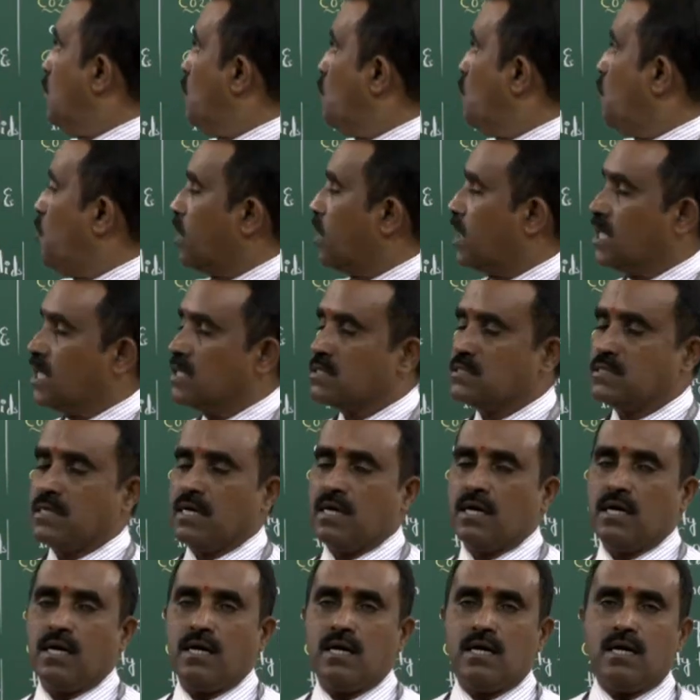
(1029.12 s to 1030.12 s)
what is
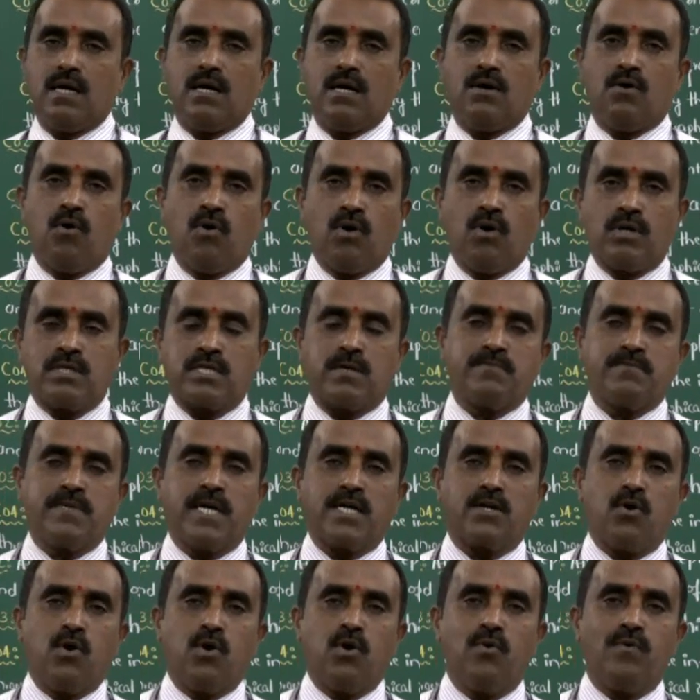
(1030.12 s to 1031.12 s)
the
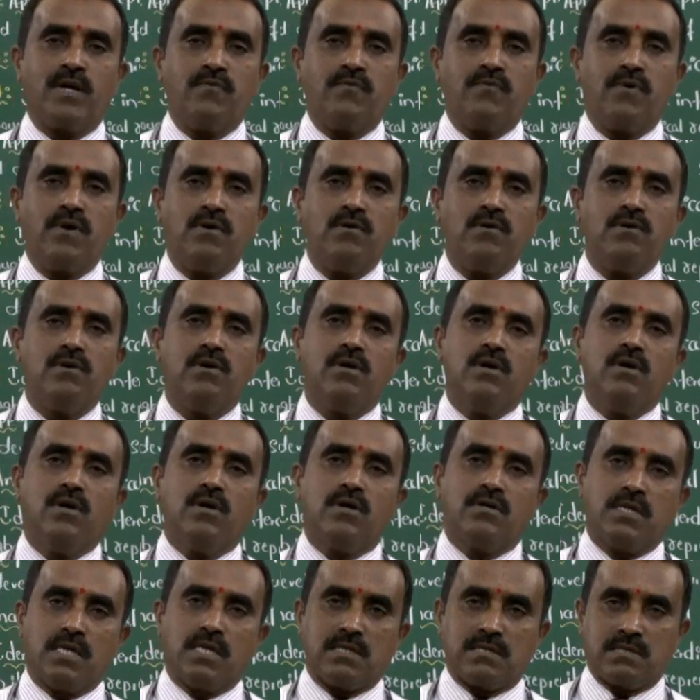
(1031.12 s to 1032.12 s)
subject overview,
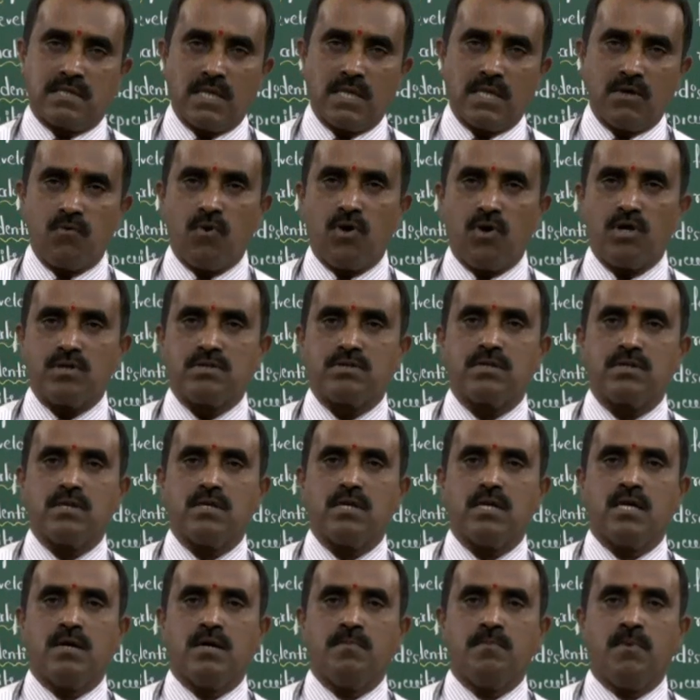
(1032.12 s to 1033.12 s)
the COs
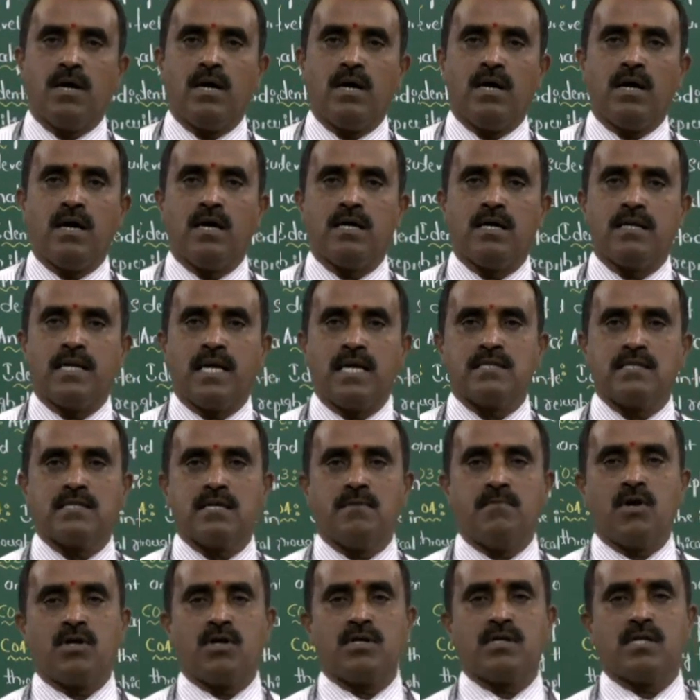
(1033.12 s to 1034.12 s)
that is
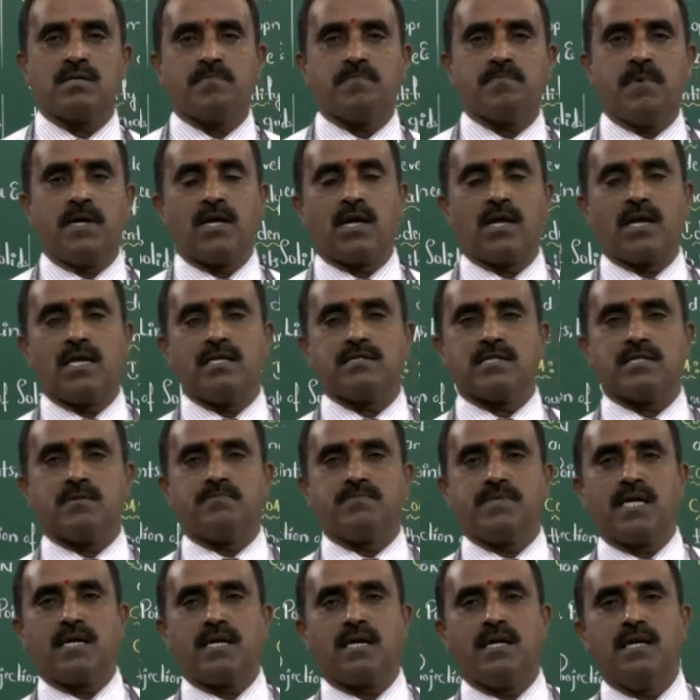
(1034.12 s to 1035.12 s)
about this particular
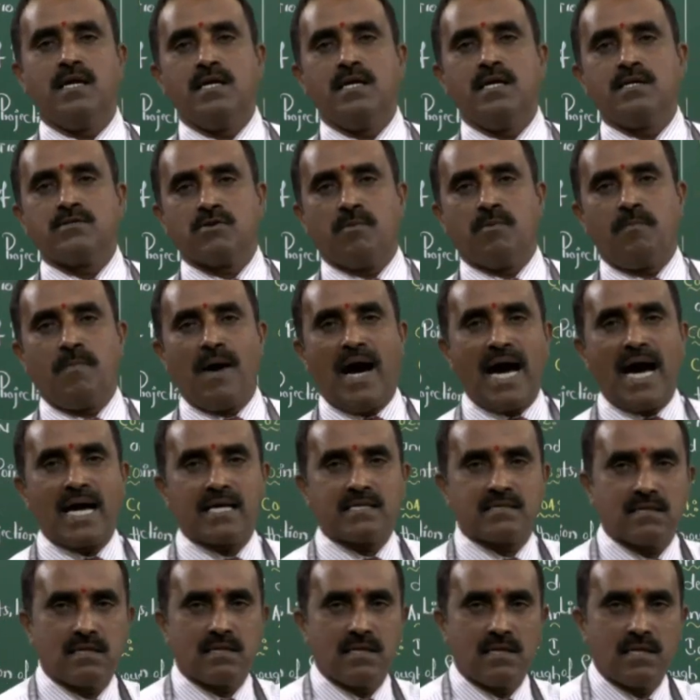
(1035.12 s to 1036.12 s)
subject, so
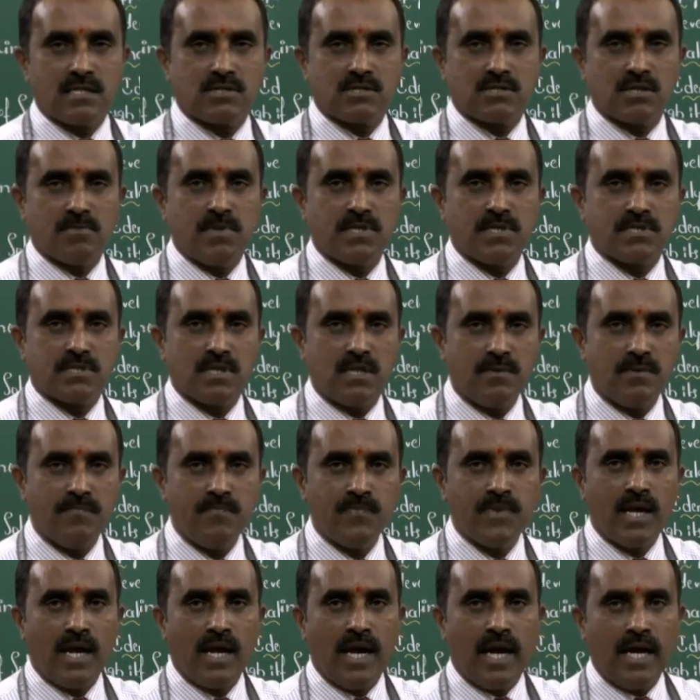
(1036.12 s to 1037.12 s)
marks distribution,
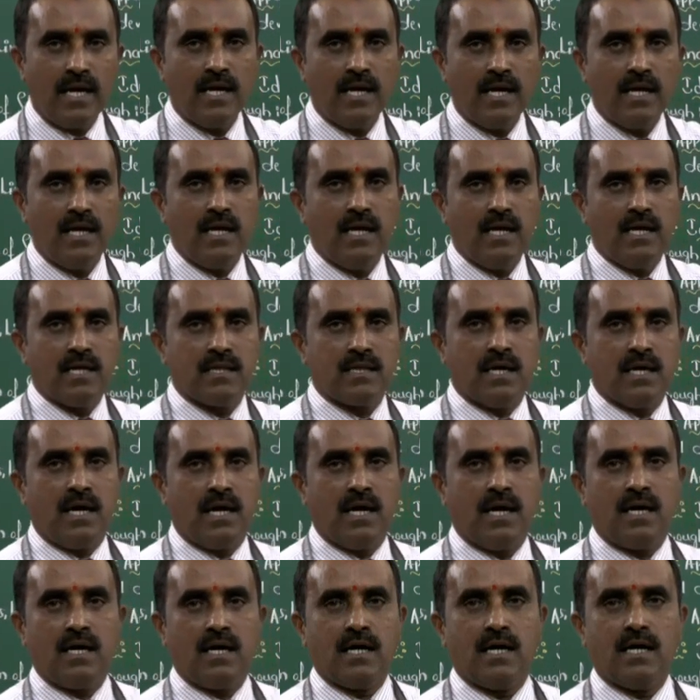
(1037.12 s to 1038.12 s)
and
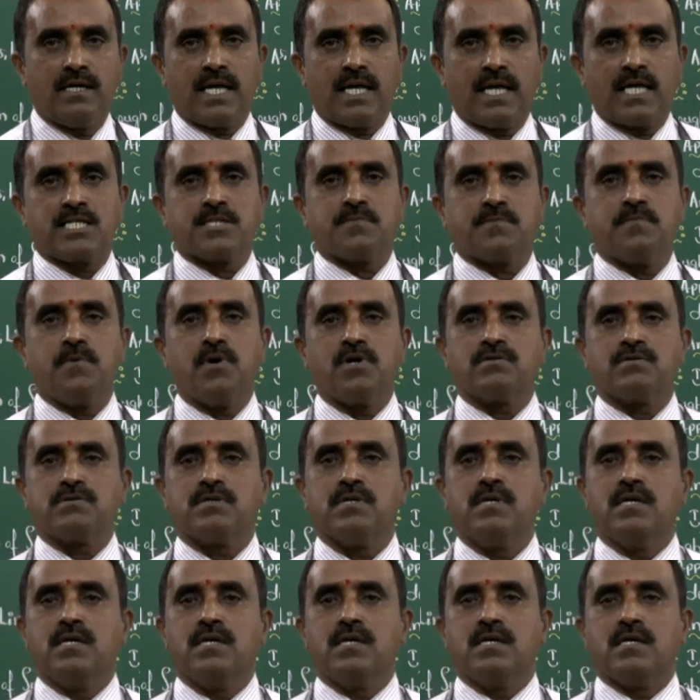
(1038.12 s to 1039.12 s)
the textbooks
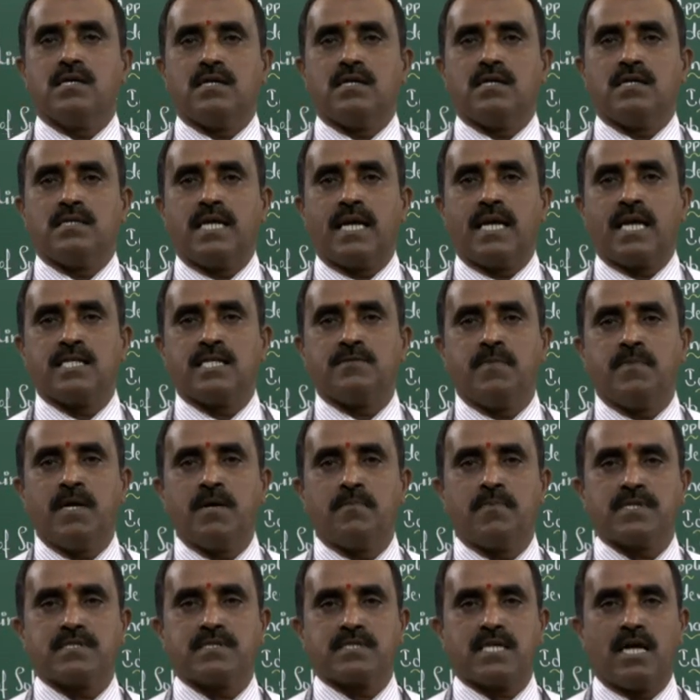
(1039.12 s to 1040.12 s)
that has
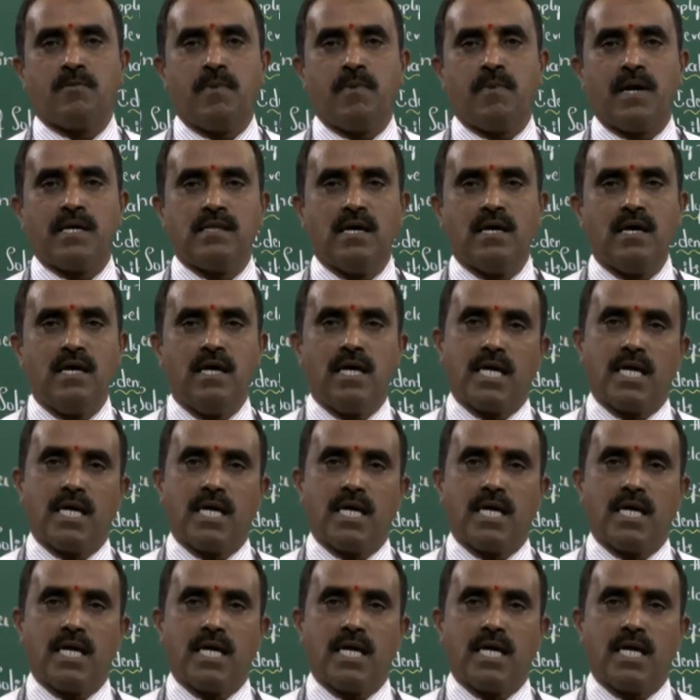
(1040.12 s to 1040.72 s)
been prescribed by the